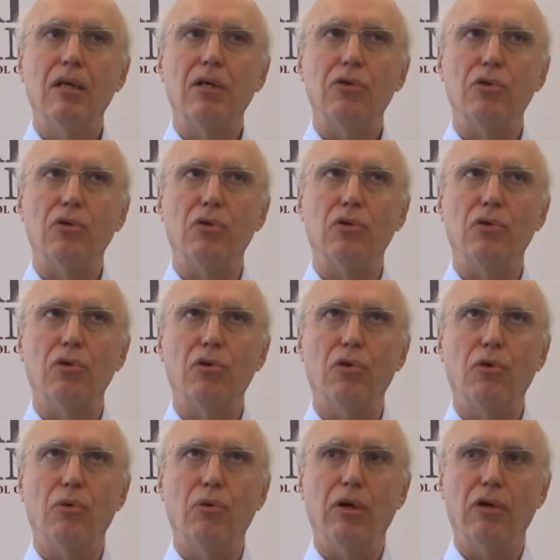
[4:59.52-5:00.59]
So
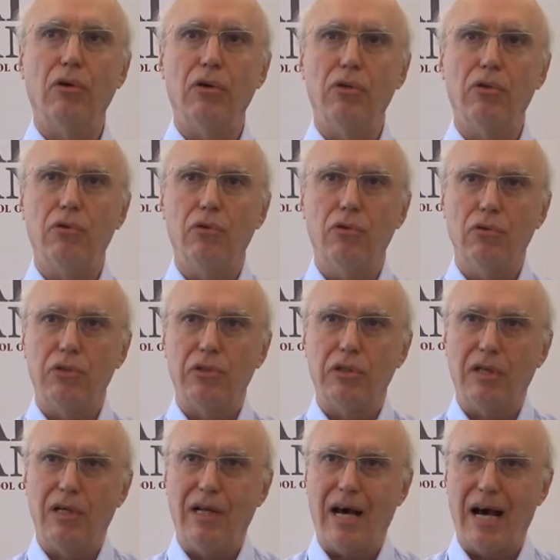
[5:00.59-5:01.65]
we are going to lose
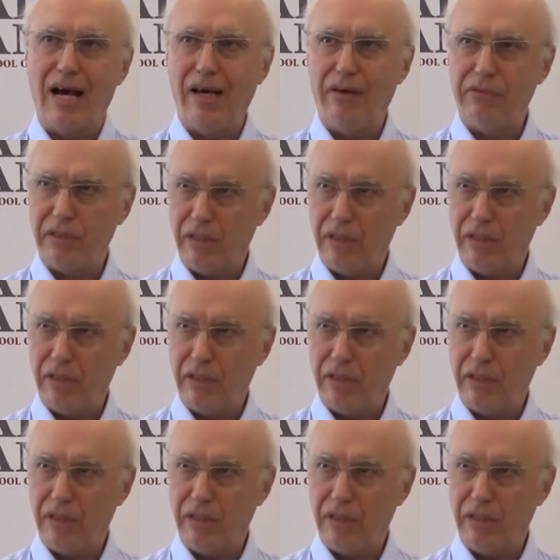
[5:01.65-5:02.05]
lives,